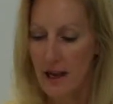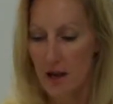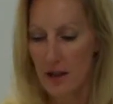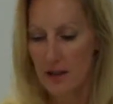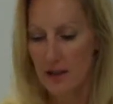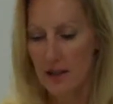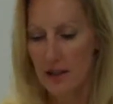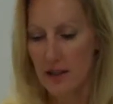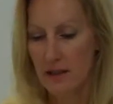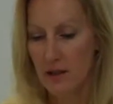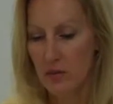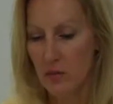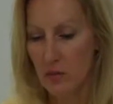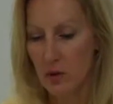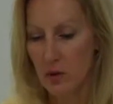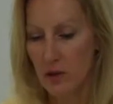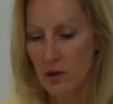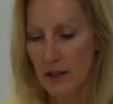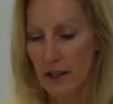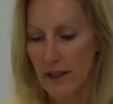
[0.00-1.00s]
how to get the
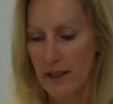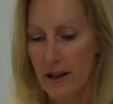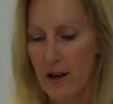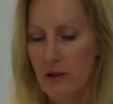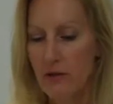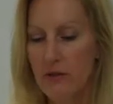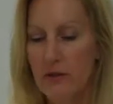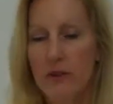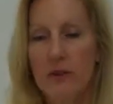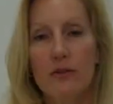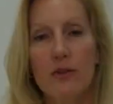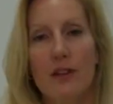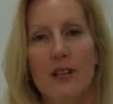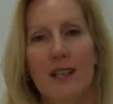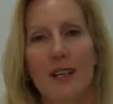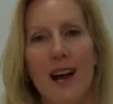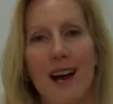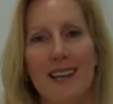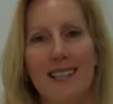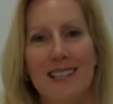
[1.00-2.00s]
board laid out, feel free
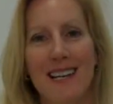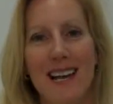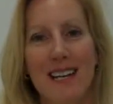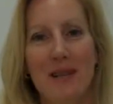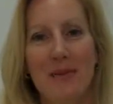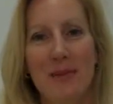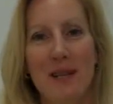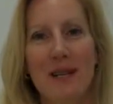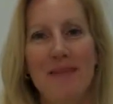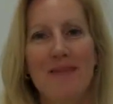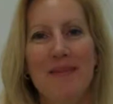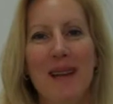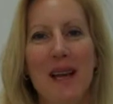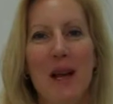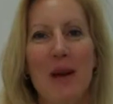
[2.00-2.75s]
to contact me.